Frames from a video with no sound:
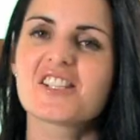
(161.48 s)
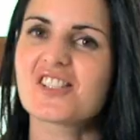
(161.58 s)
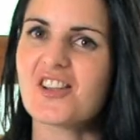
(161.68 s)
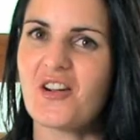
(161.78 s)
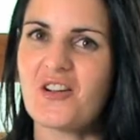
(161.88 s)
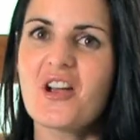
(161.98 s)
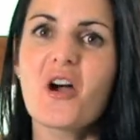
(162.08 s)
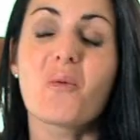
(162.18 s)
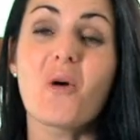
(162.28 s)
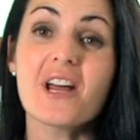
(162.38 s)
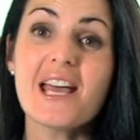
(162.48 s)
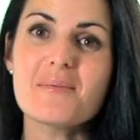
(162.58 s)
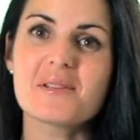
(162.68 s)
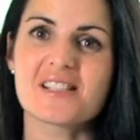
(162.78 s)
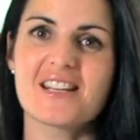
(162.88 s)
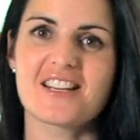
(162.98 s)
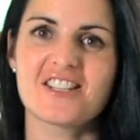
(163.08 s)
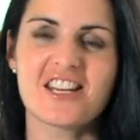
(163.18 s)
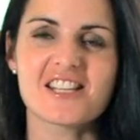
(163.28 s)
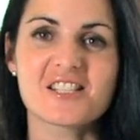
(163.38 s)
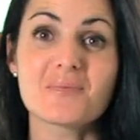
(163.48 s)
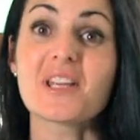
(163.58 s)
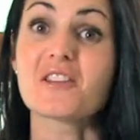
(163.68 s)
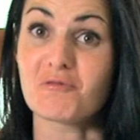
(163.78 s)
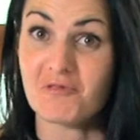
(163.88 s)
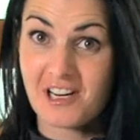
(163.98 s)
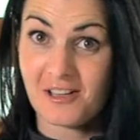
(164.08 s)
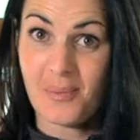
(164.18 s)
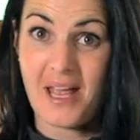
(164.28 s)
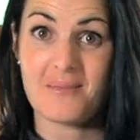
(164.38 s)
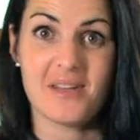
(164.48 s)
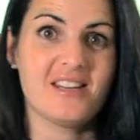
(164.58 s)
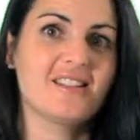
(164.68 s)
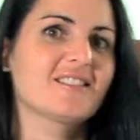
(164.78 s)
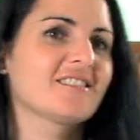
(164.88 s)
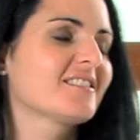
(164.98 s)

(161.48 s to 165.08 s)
So what happens now? She gets to meet the real baby.